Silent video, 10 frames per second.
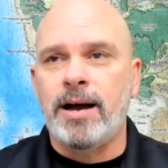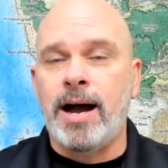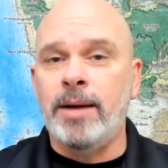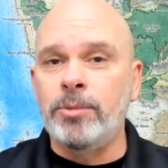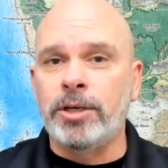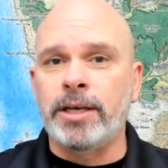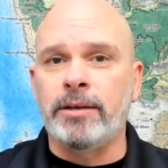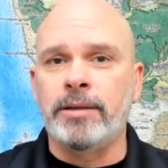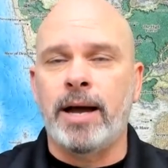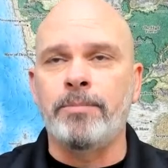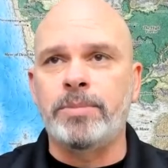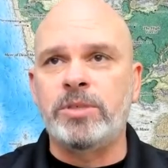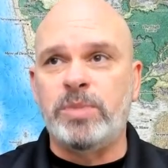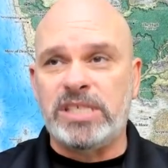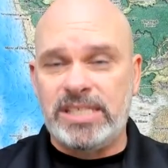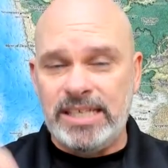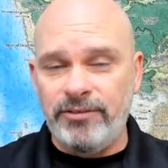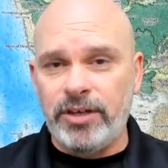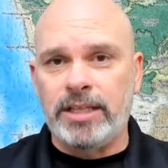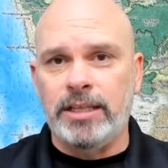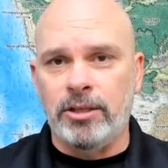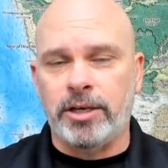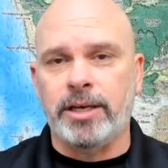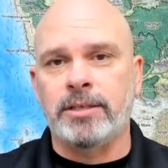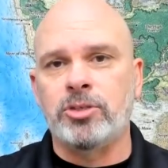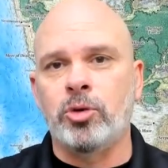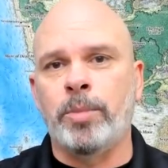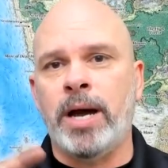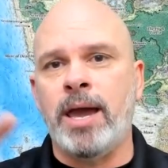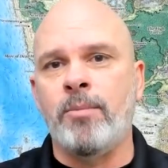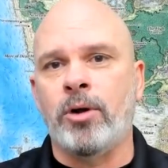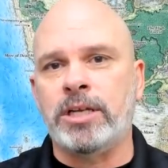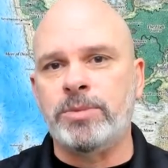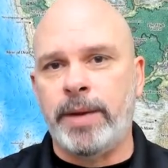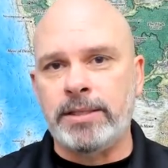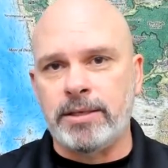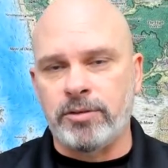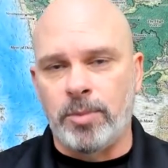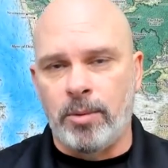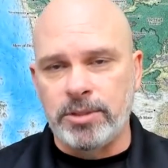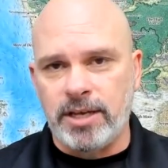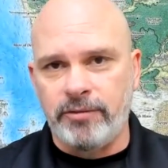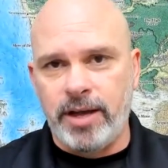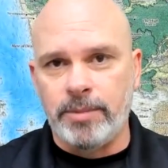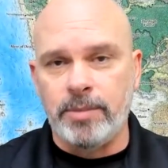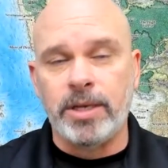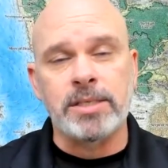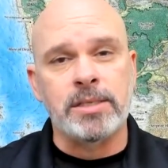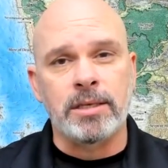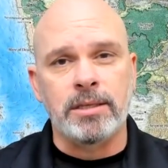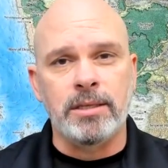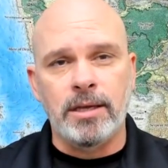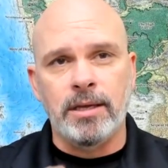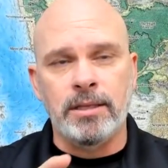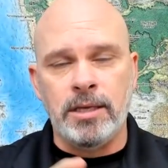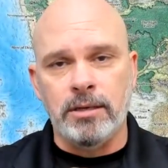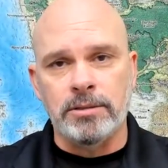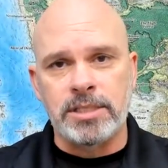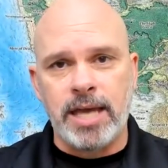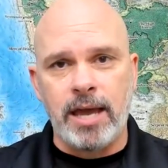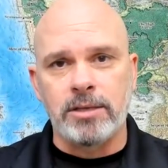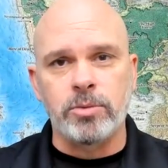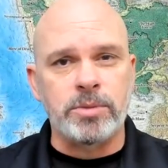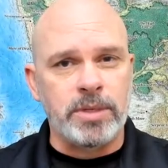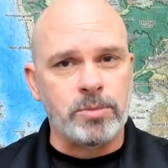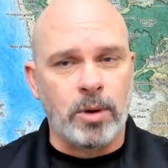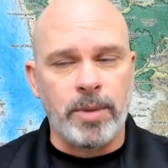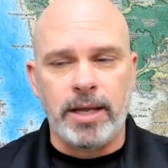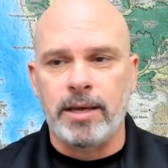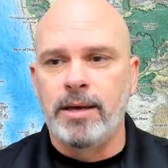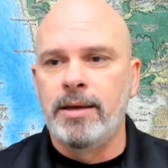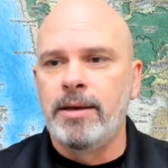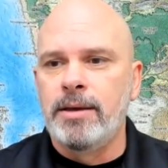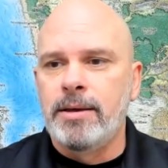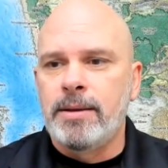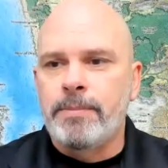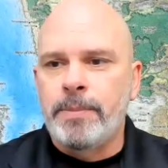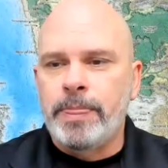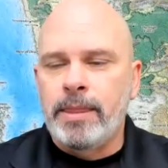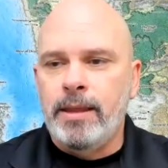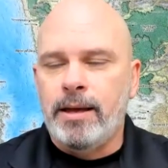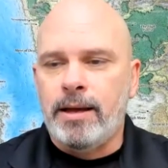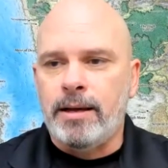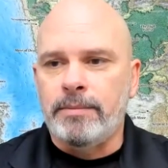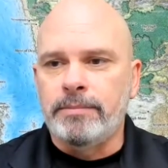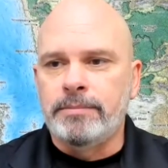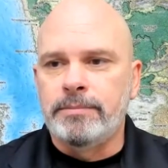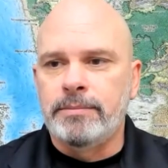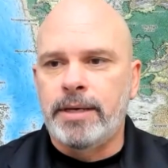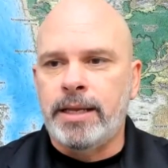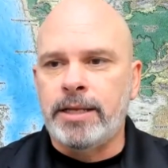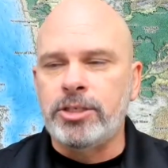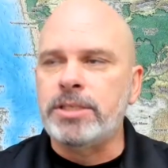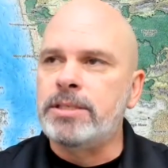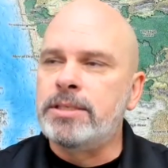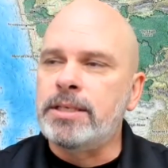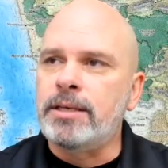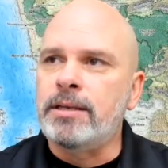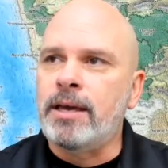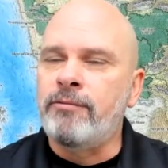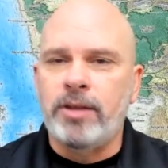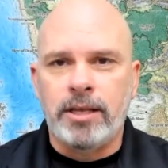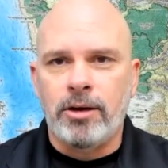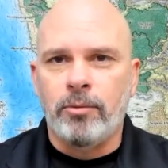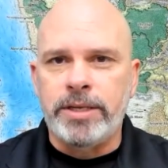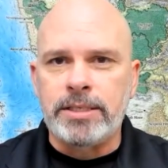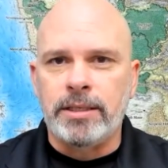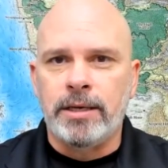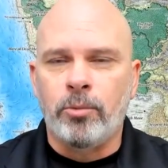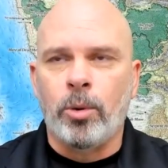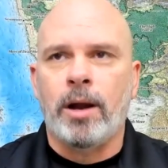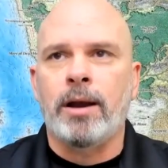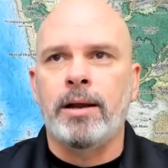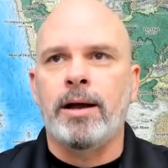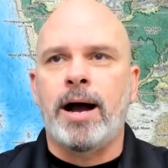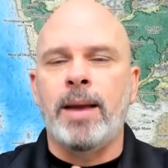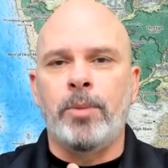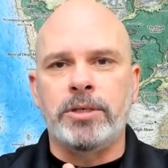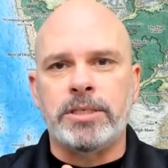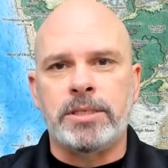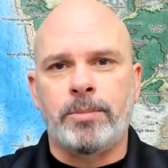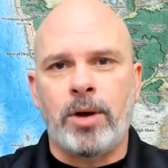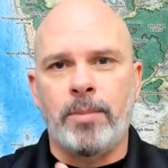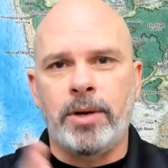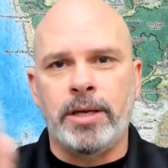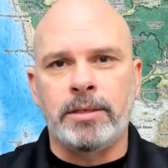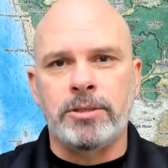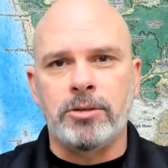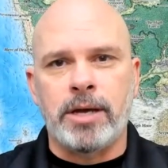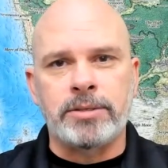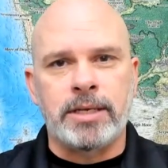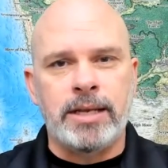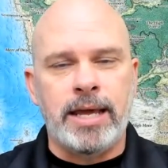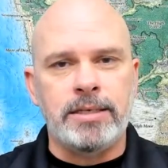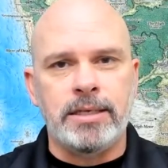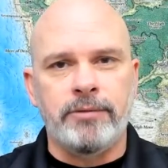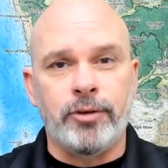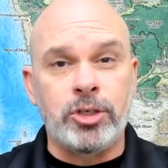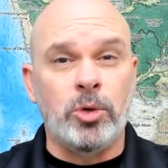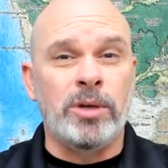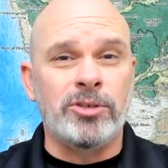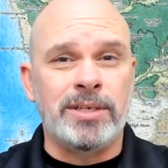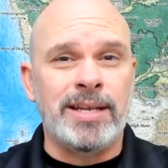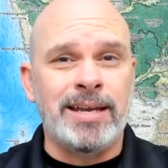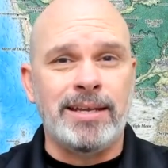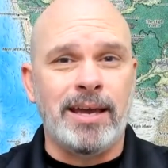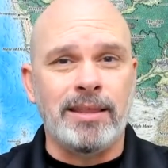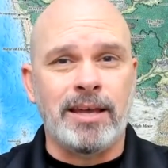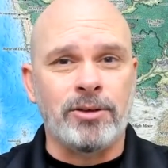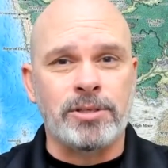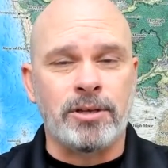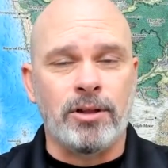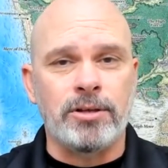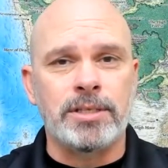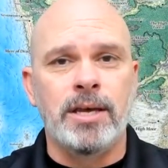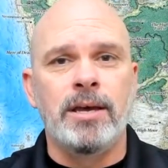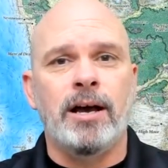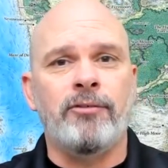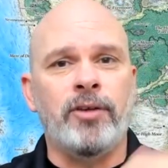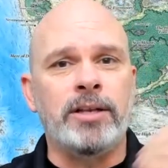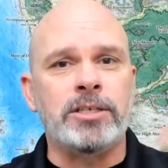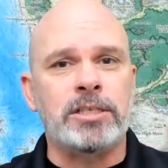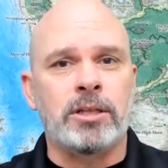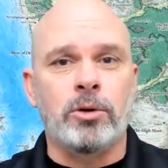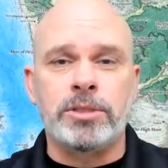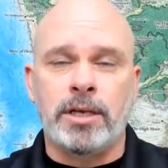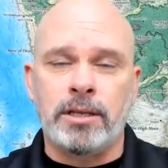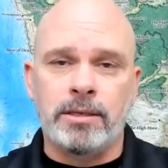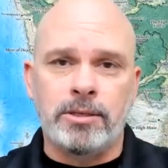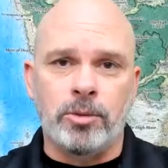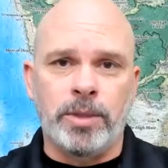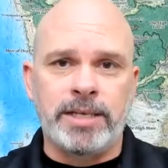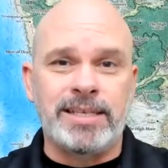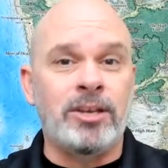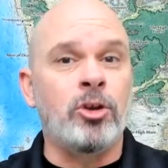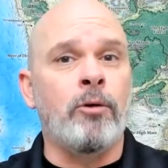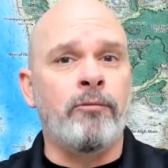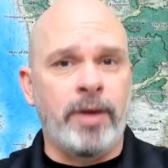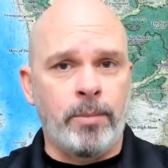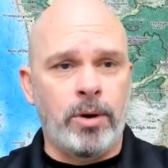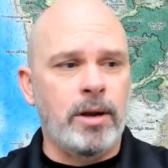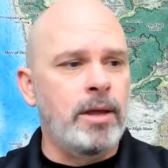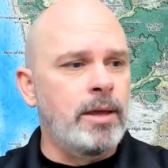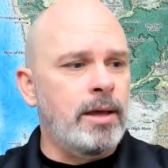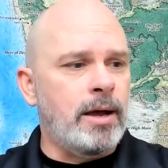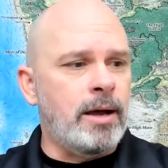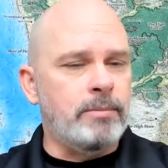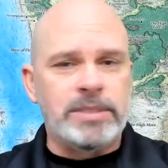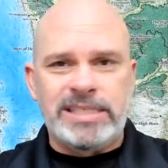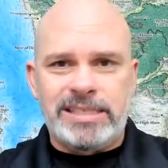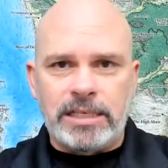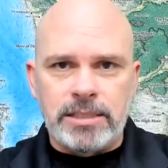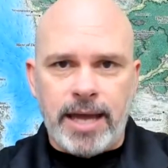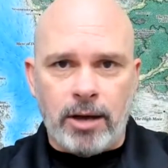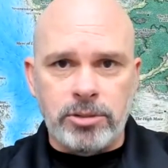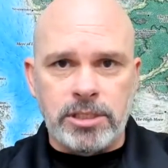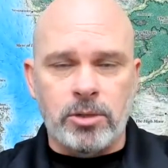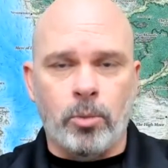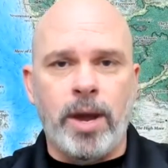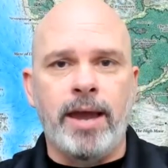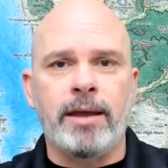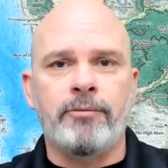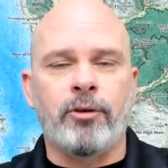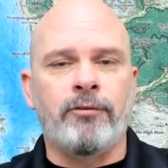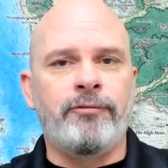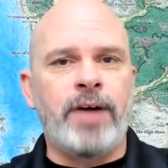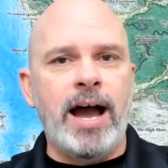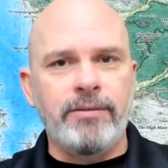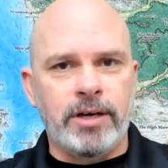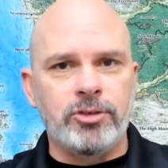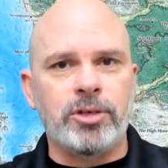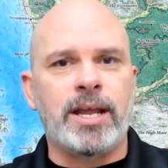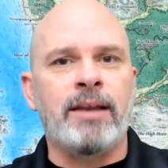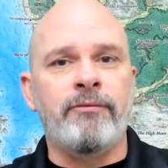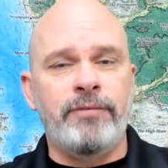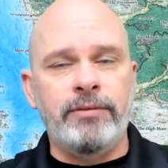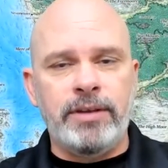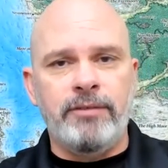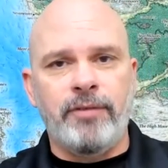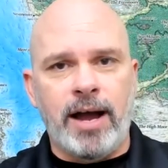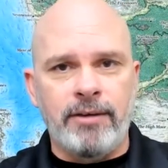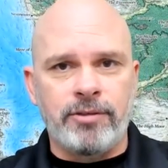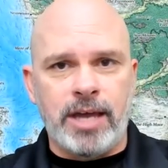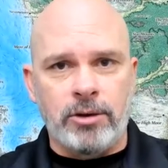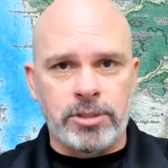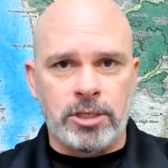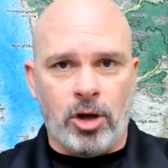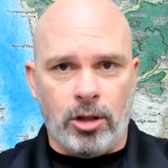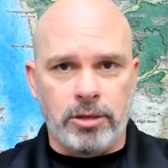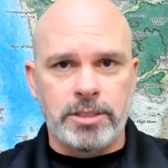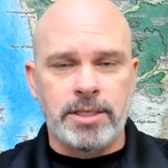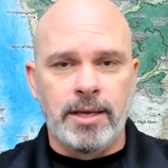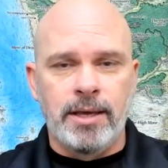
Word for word: I'm looking, I'm specifically looking to buy a more expensive small multifamily because the yield scales, which means more money. Um, and I just did a video recently where I purchased a property in 2018 for $298,000. A friend just closed on a duplex in November, uh, six houses away for $555,000.